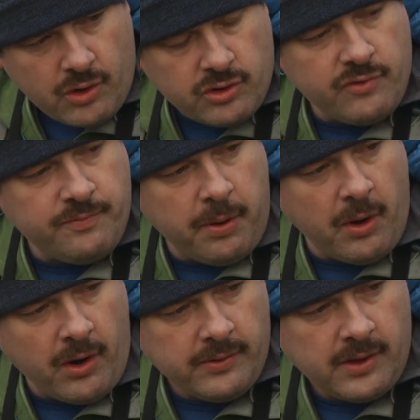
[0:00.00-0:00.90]
You've
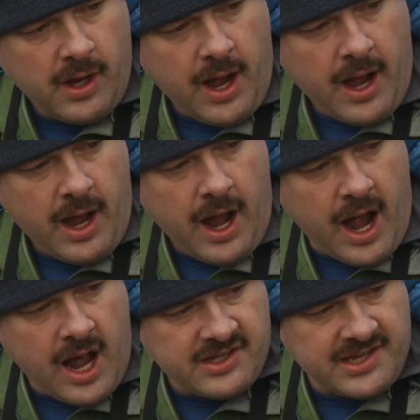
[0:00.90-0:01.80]
put
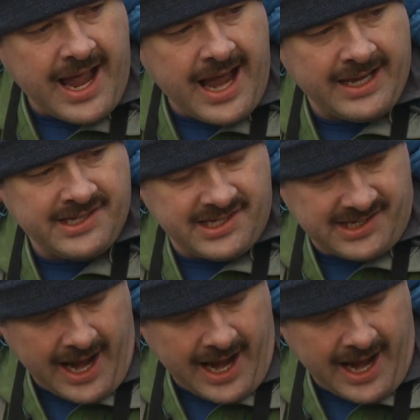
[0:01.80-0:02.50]
Aunt Alice's